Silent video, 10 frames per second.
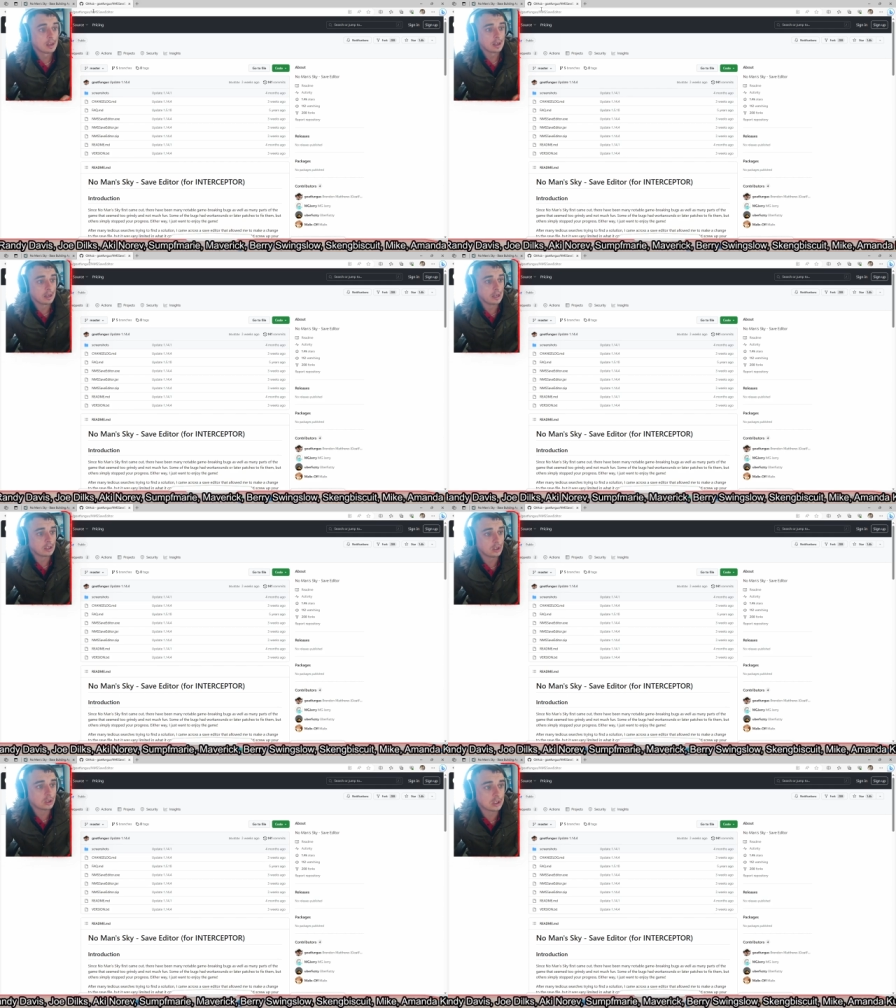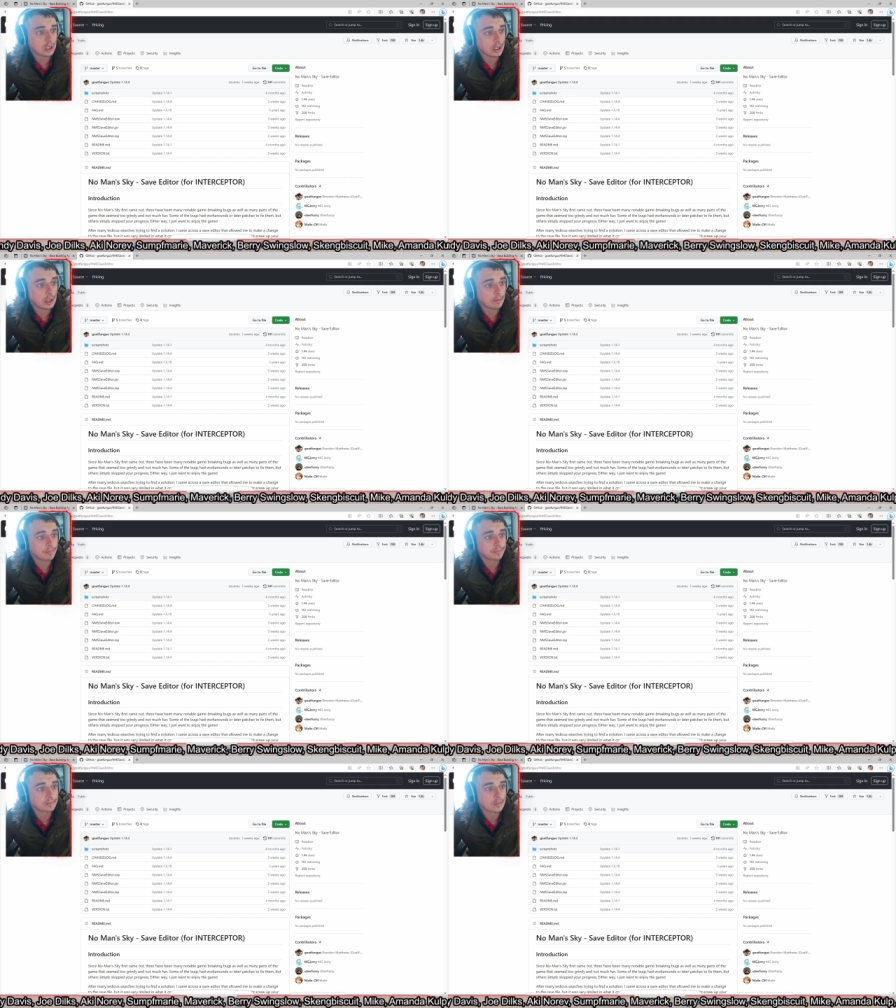You need to go to
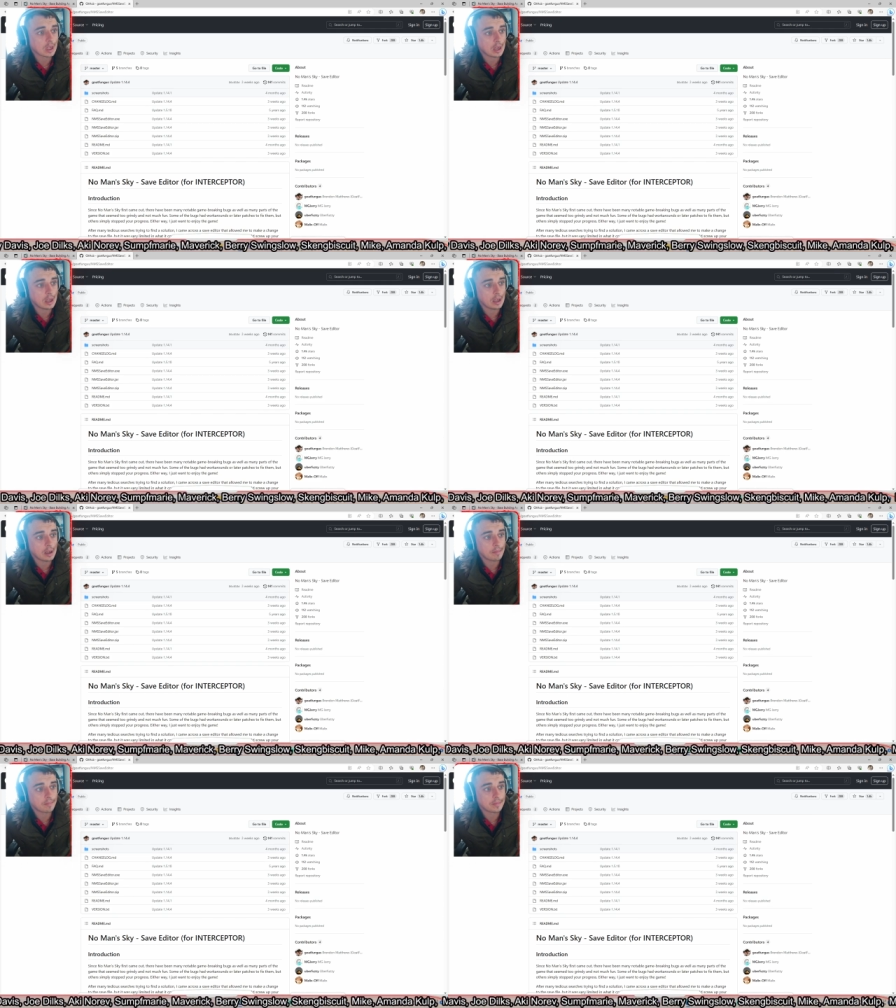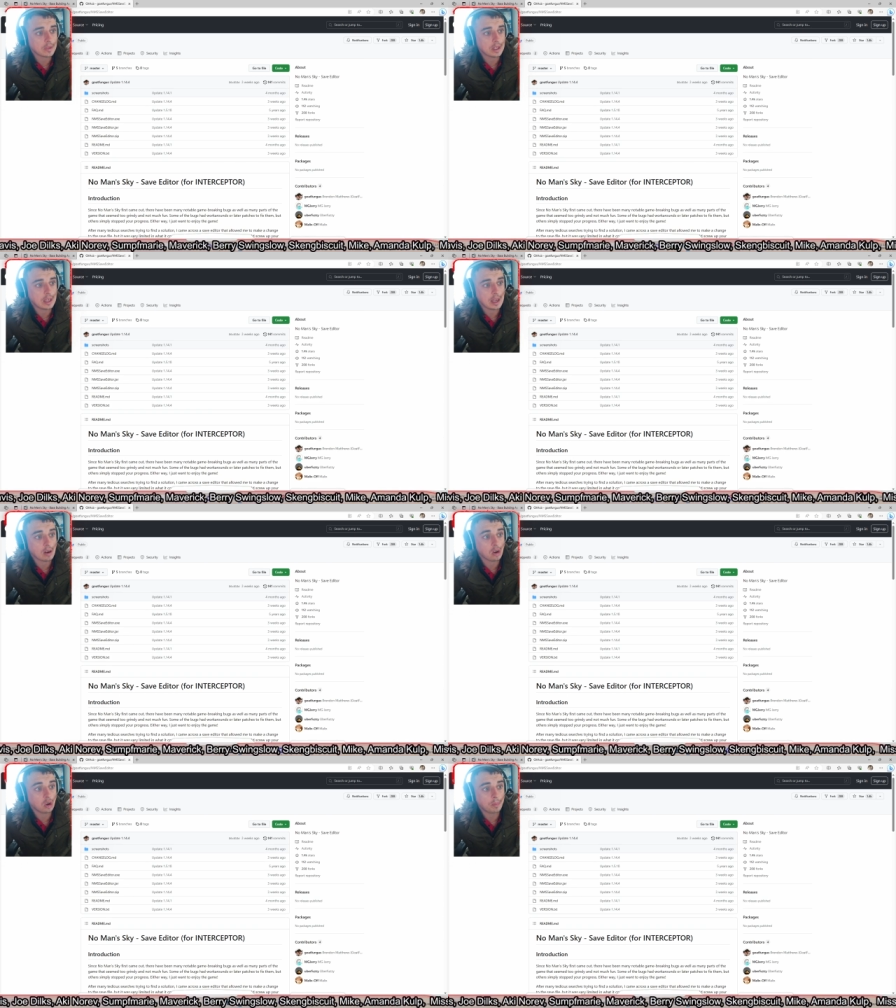uh,
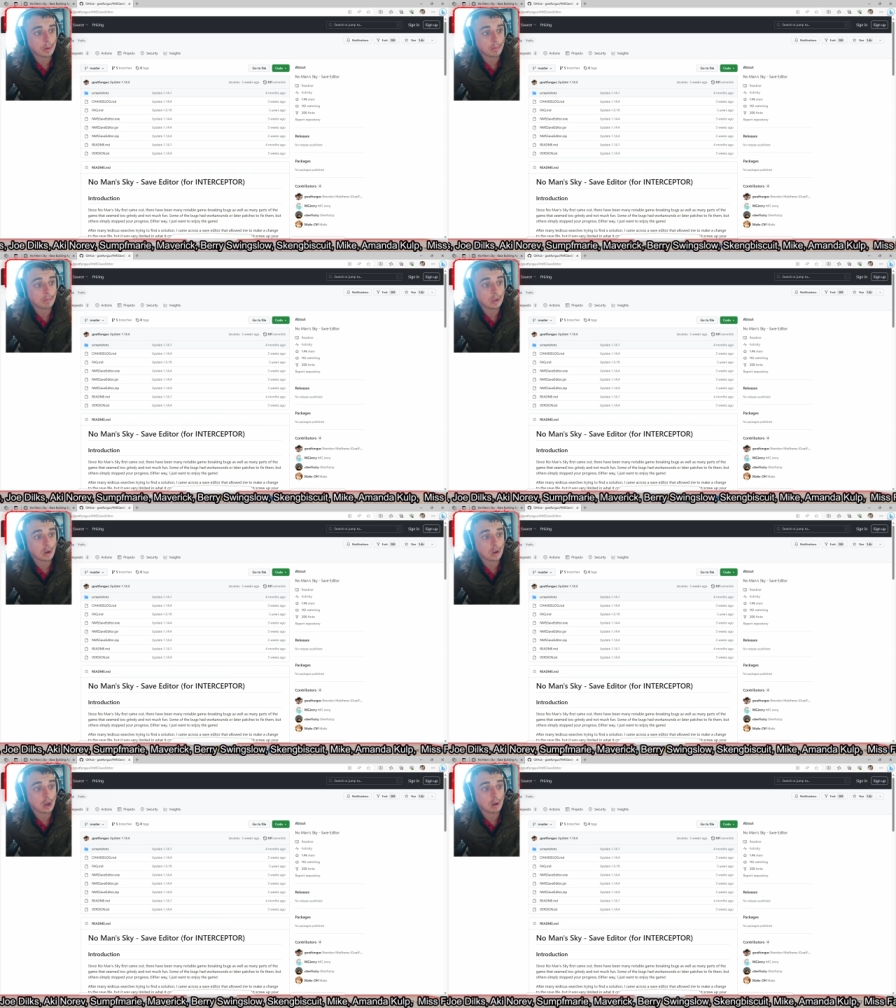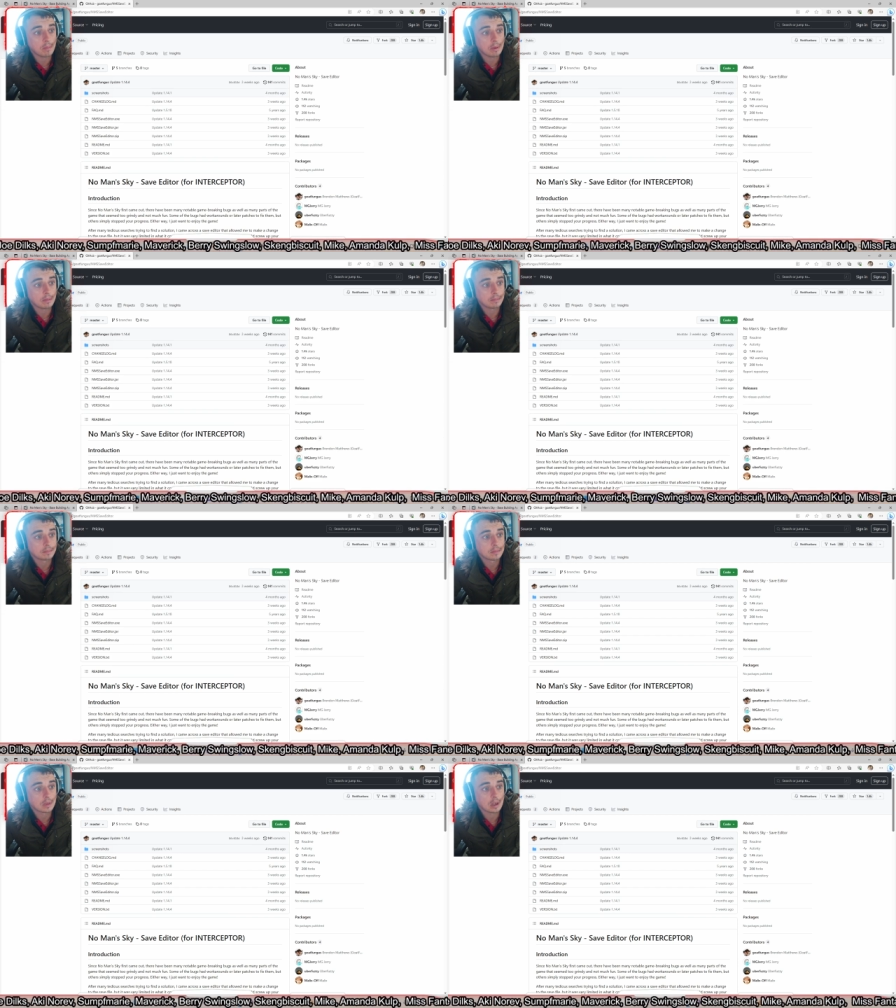github.com
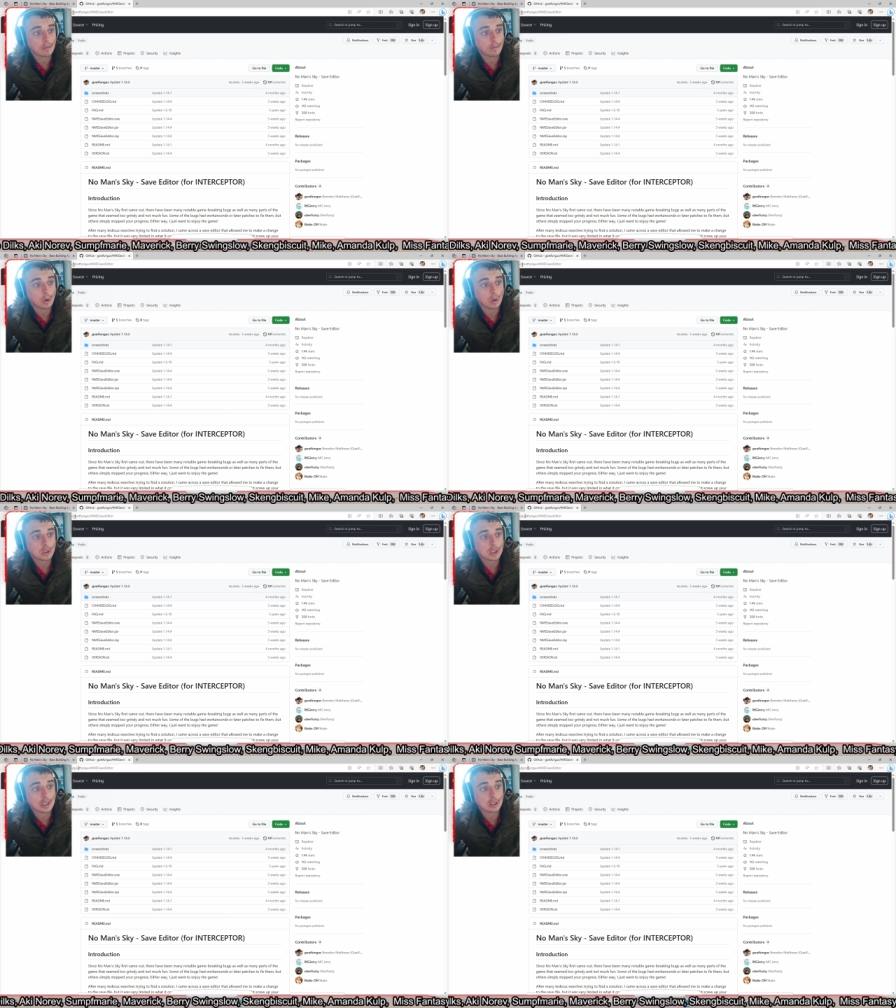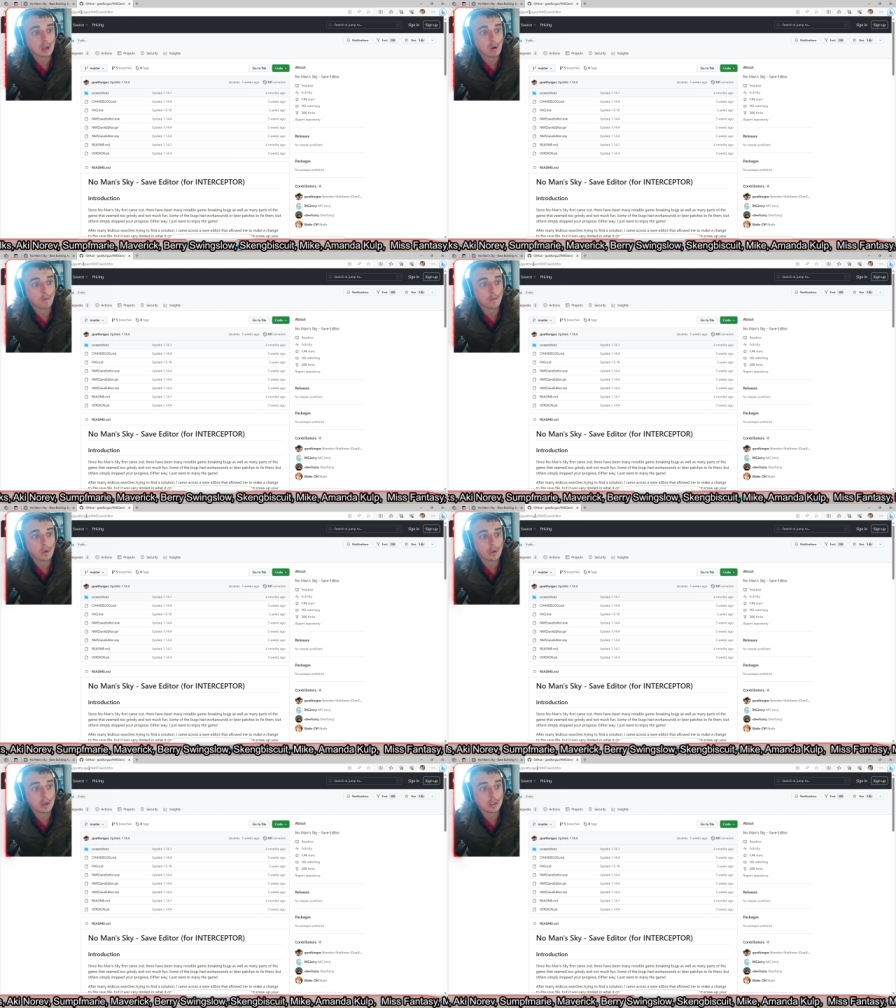uh, forward slash
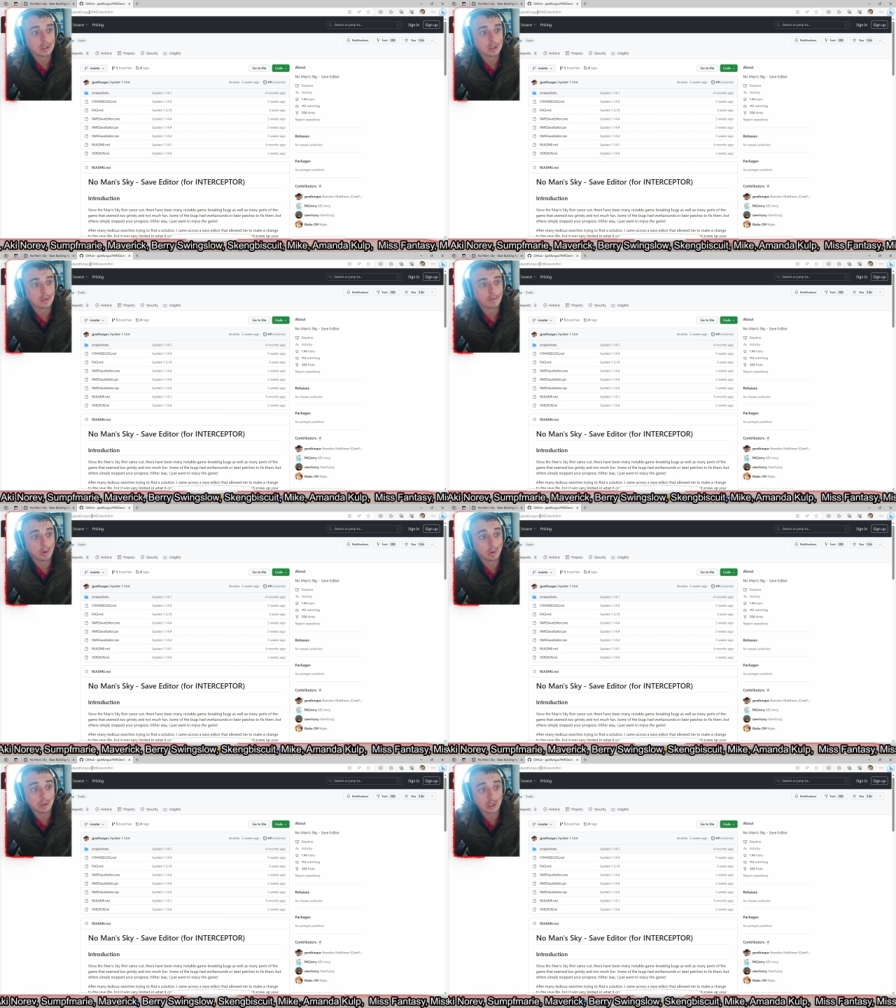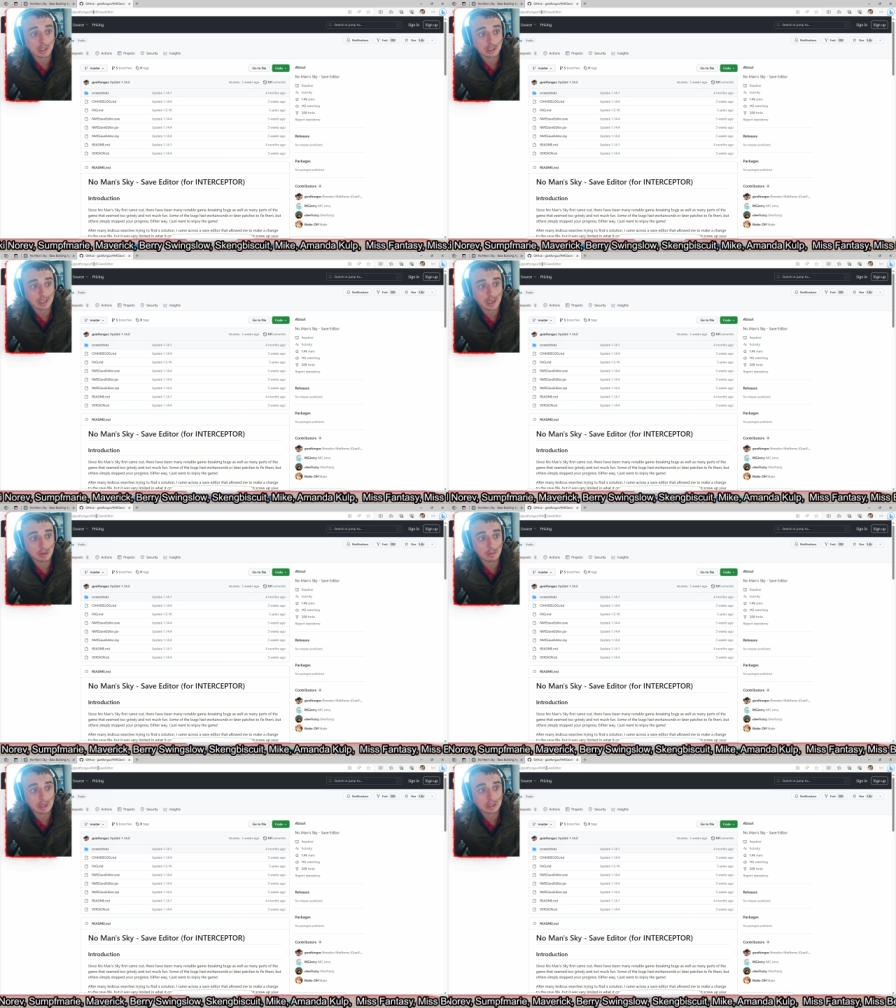goatfungus forward slash
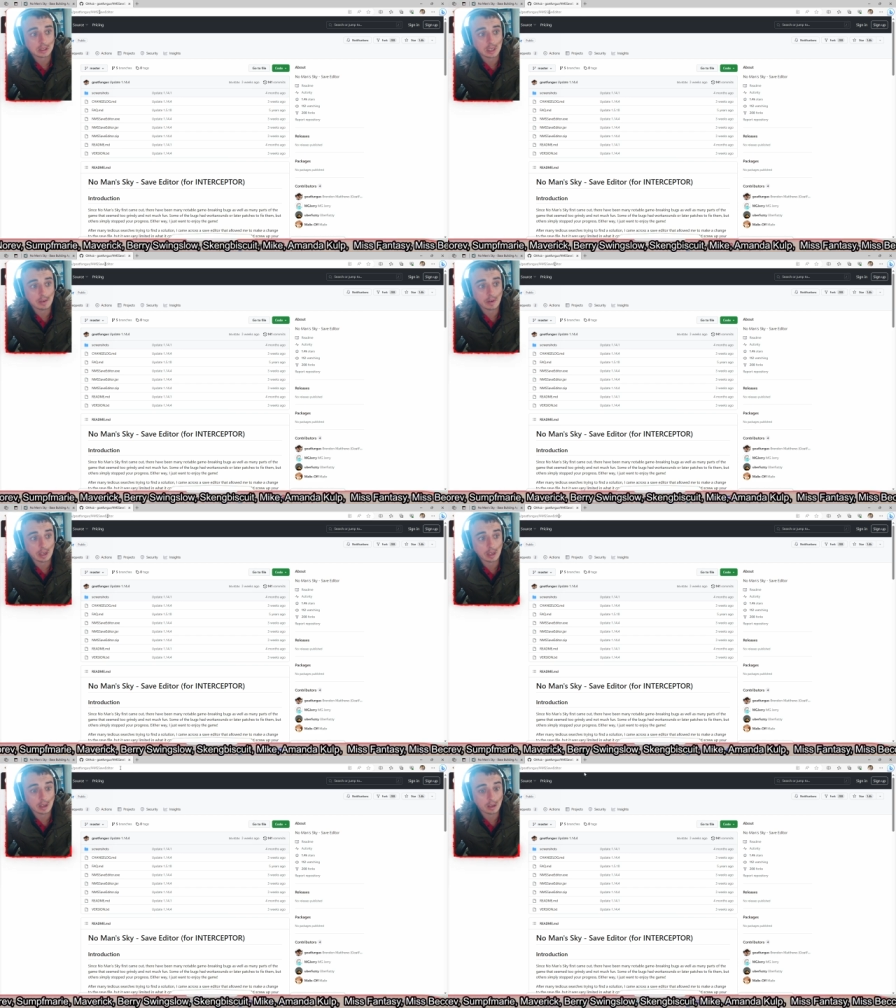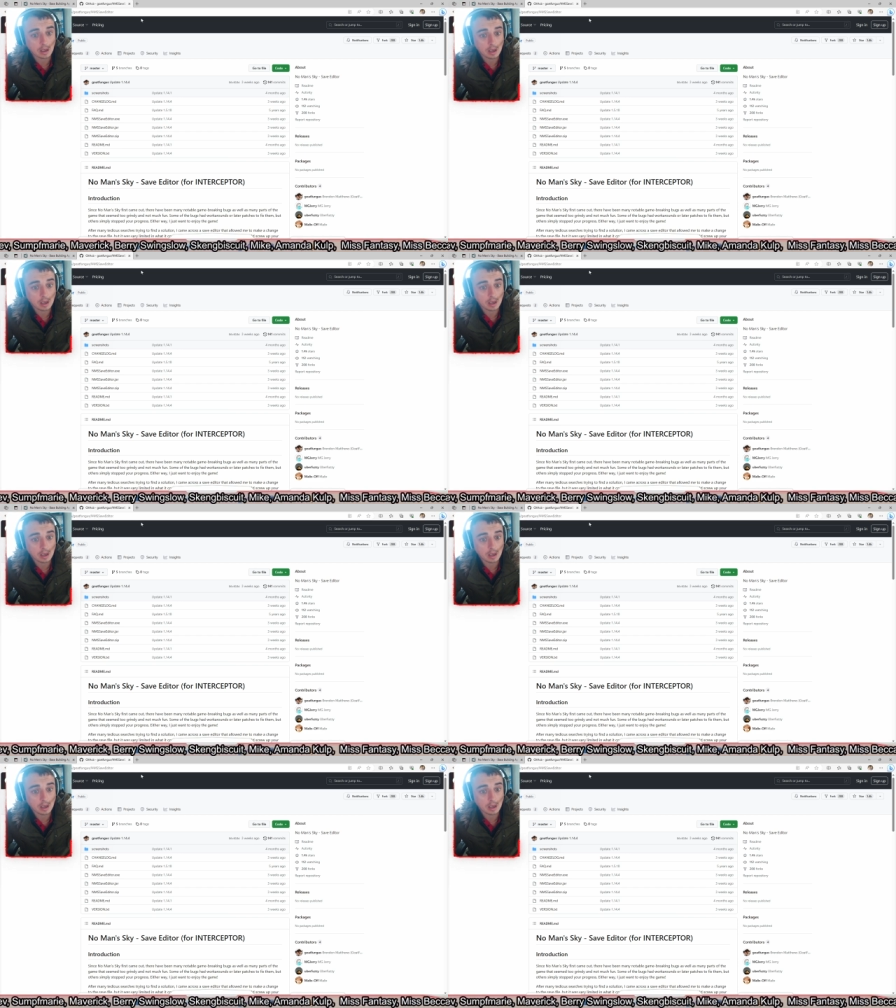NMS save editor.